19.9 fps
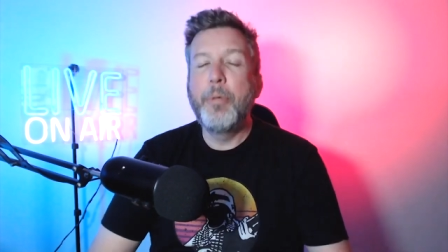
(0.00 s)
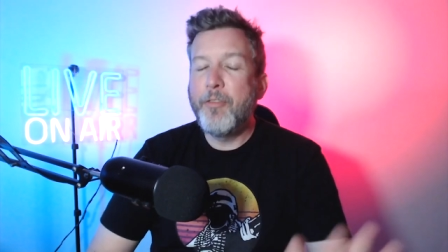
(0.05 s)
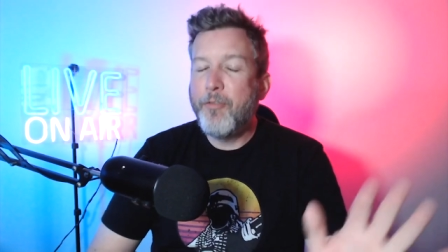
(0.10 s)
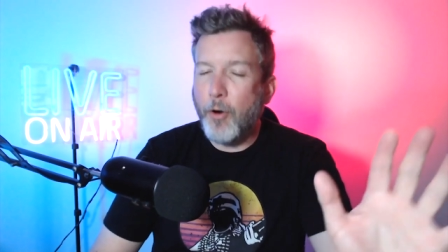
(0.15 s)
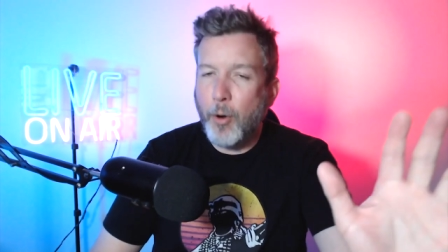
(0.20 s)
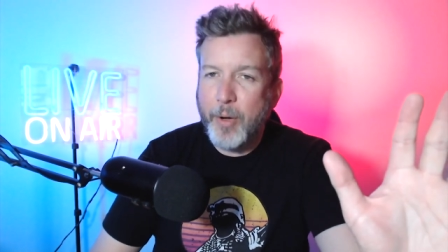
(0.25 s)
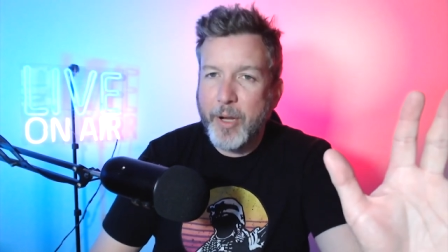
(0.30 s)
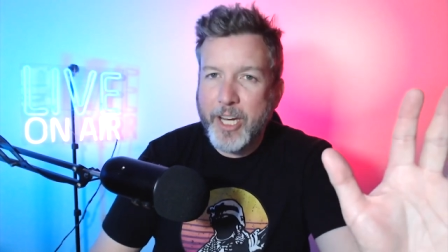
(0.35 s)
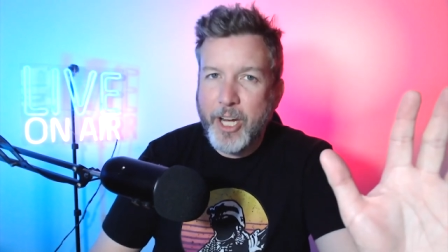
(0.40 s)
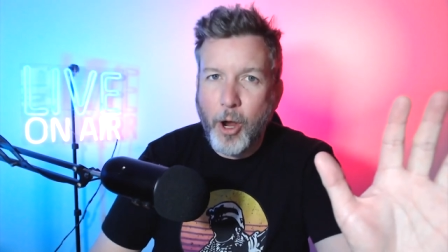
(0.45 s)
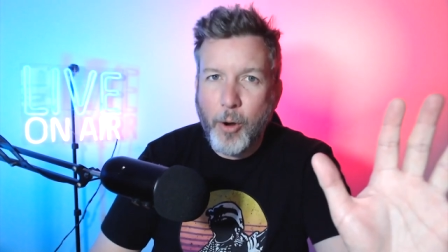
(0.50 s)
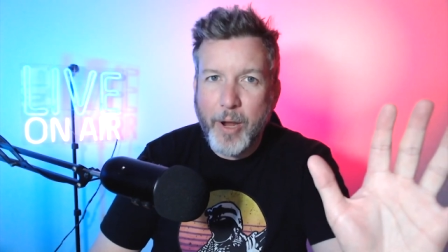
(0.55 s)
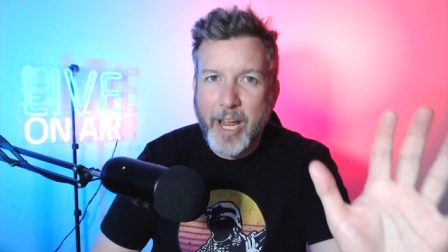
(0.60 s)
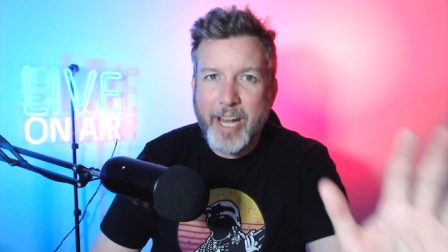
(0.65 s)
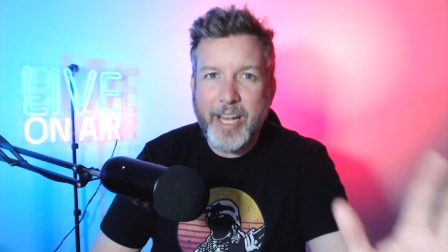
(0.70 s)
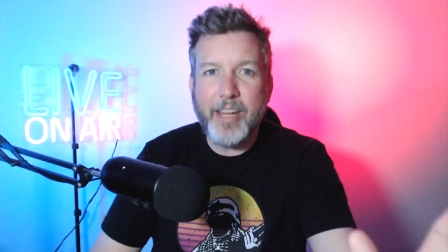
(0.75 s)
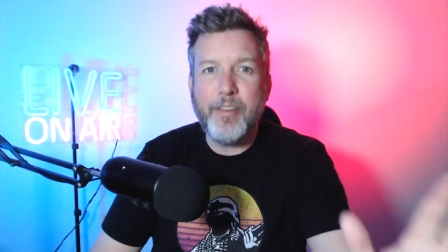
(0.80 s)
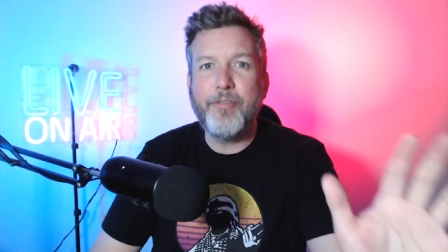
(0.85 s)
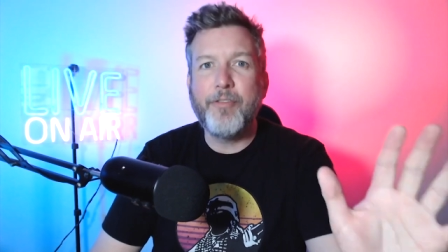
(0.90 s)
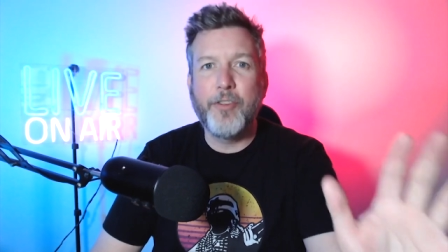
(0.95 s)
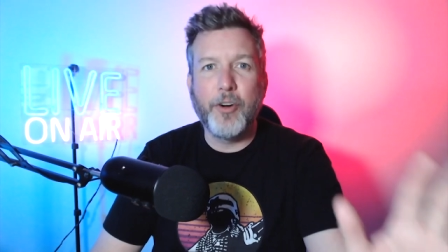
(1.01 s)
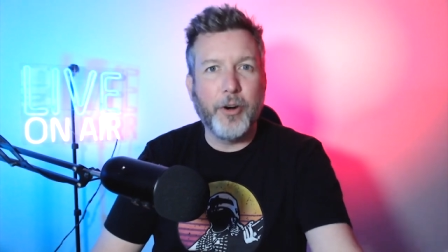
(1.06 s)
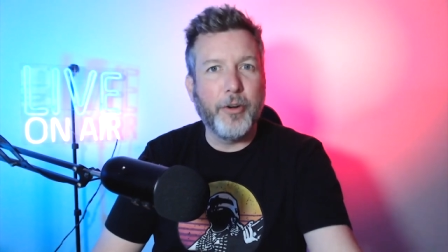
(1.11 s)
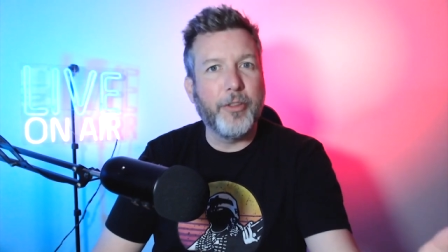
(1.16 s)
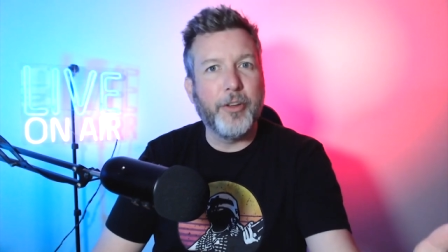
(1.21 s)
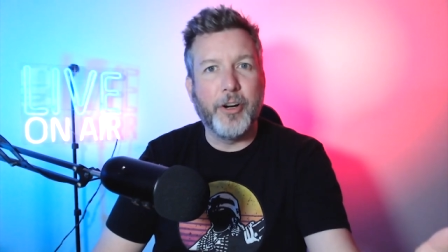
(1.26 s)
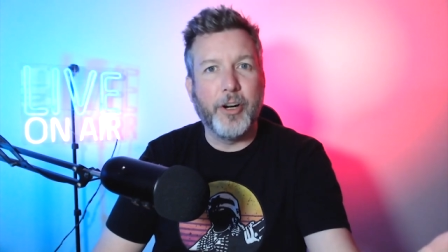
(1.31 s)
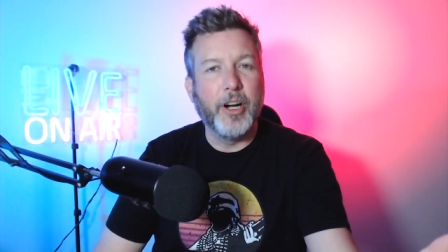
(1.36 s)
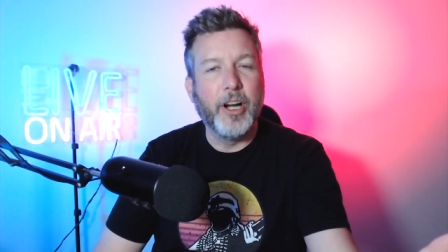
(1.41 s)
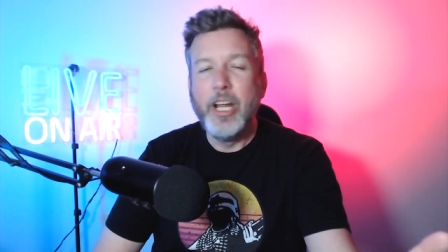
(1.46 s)
Before we go any
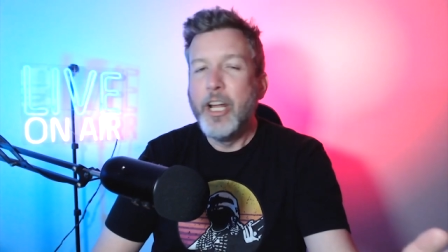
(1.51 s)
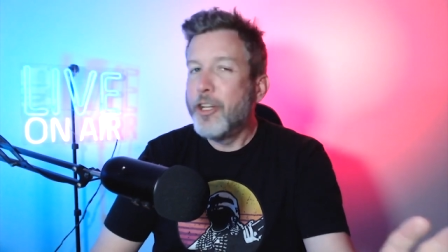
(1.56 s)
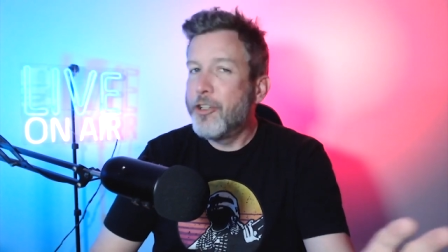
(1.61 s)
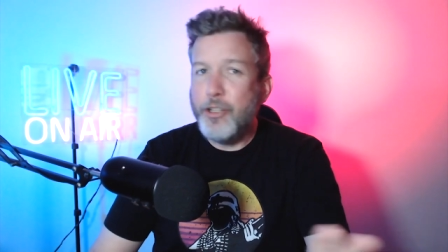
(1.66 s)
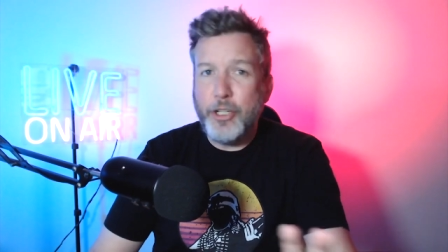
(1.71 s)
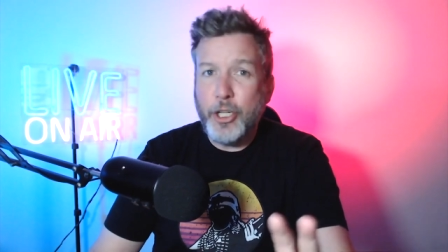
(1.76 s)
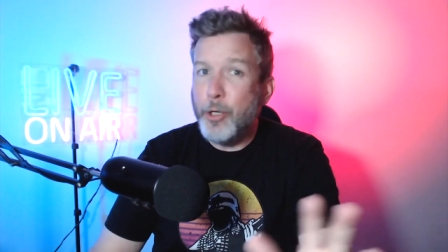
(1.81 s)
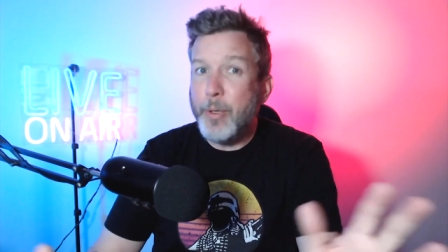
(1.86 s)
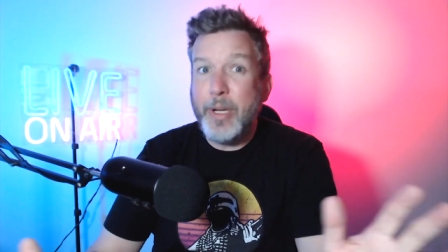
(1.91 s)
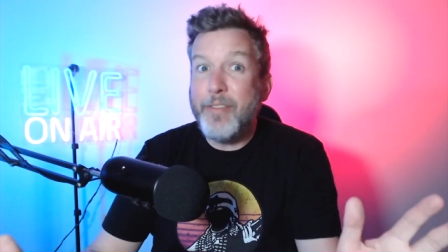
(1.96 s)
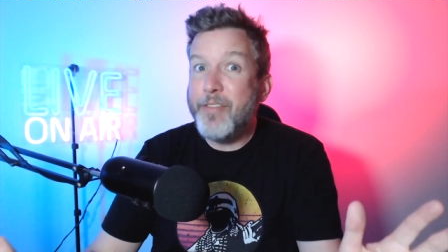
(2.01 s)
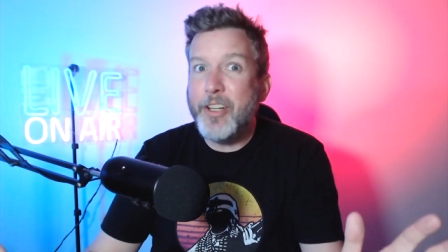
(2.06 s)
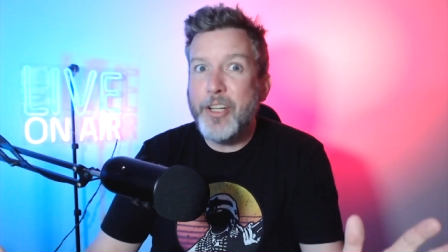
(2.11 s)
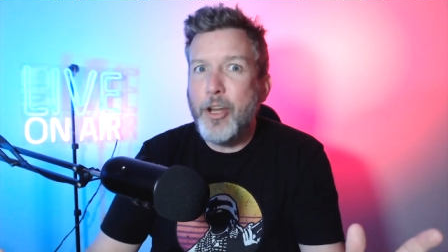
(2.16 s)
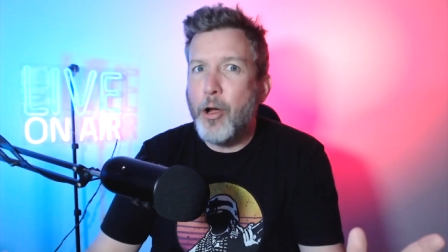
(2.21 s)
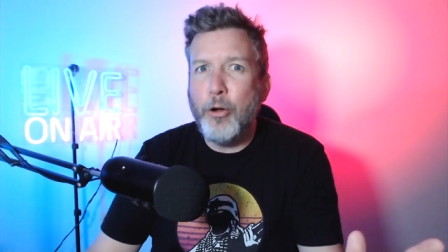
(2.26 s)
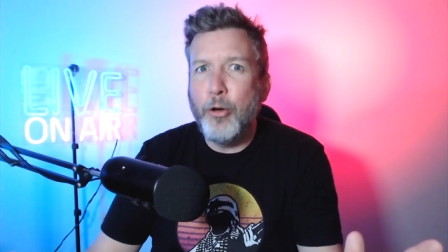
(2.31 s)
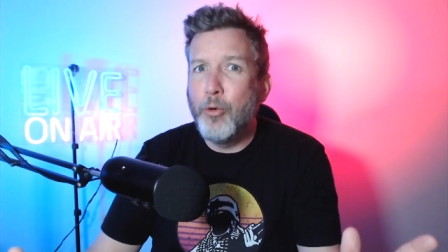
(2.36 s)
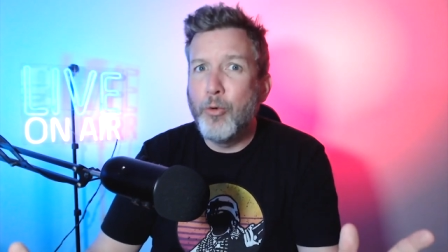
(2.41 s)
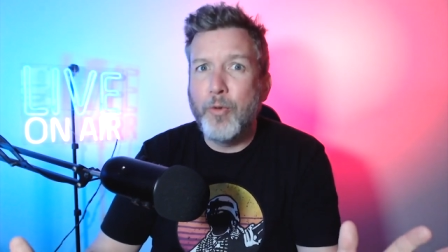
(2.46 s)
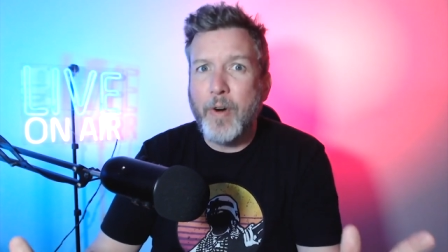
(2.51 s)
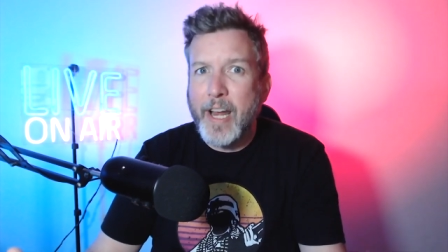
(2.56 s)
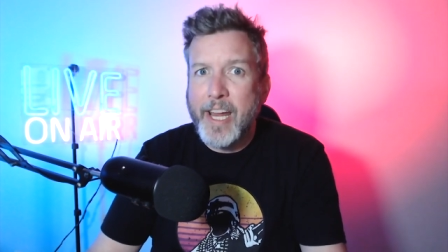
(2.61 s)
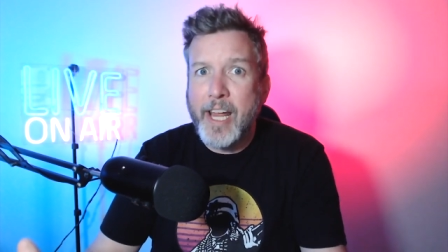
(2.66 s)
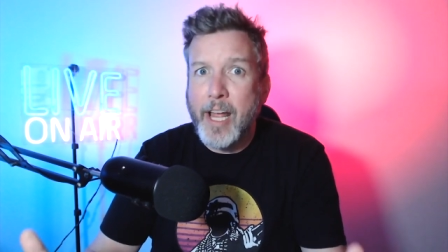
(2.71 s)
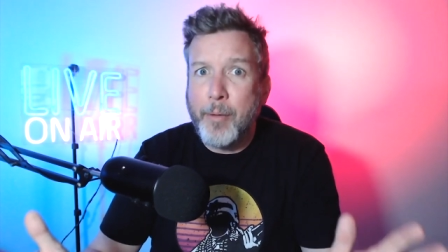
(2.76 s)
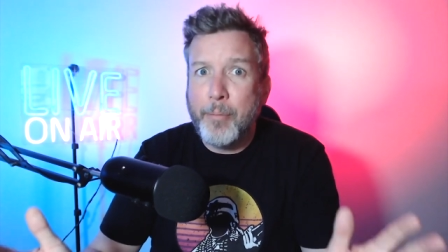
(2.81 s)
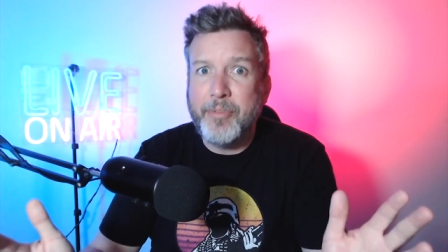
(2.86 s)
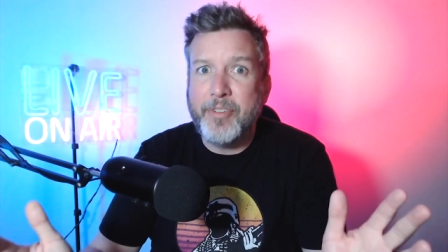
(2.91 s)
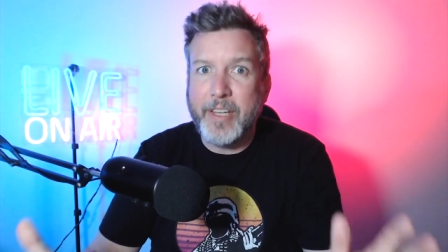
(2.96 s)
further, do you even know who
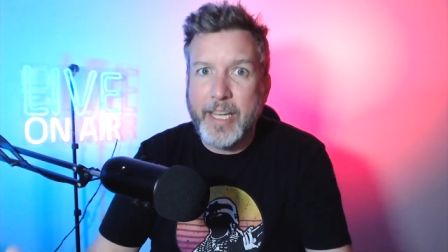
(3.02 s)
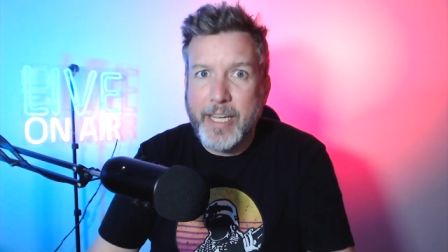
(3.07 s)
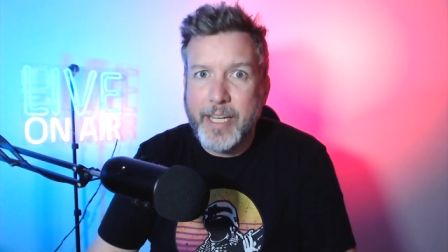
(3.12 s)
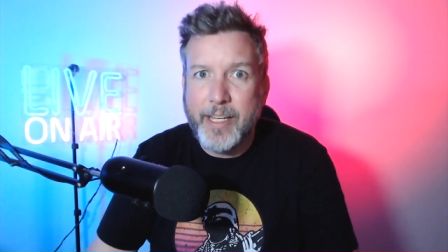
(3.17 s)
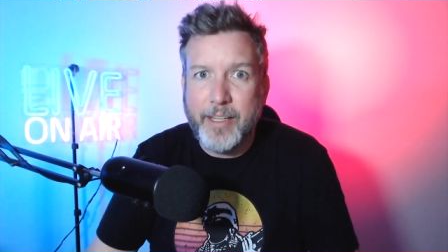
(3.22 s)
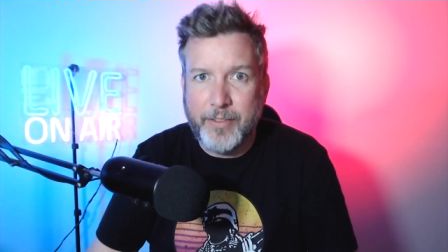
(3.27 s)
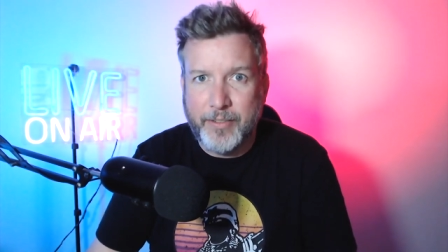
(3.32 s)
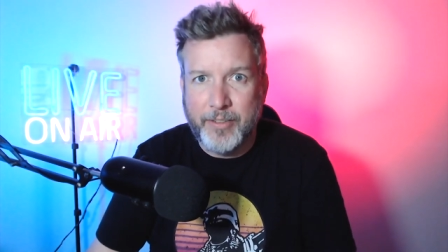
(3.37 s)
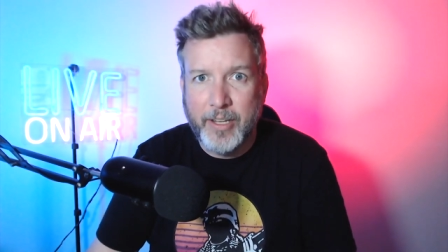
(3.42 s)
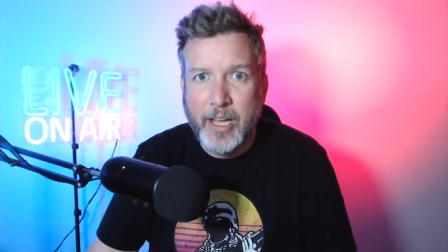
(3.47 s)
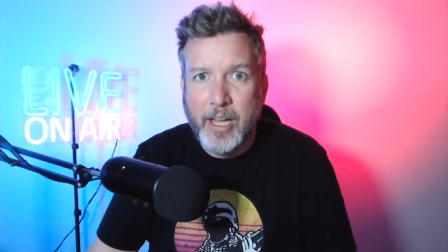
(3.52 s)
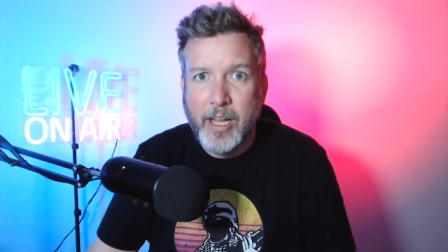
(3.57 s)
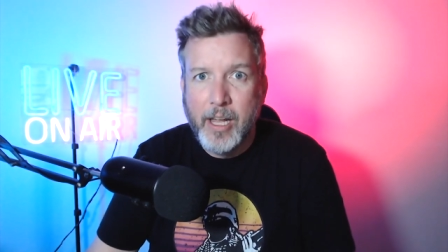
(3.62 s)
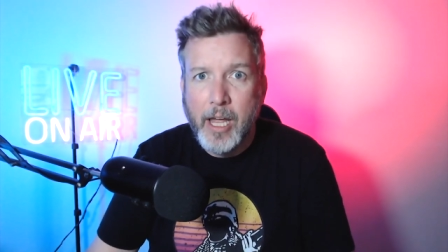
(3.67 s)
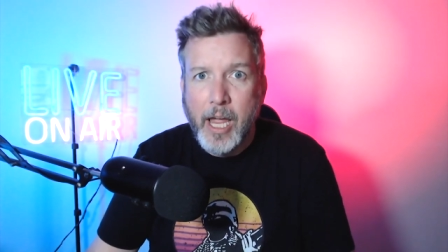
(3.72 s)
Ray Epps is?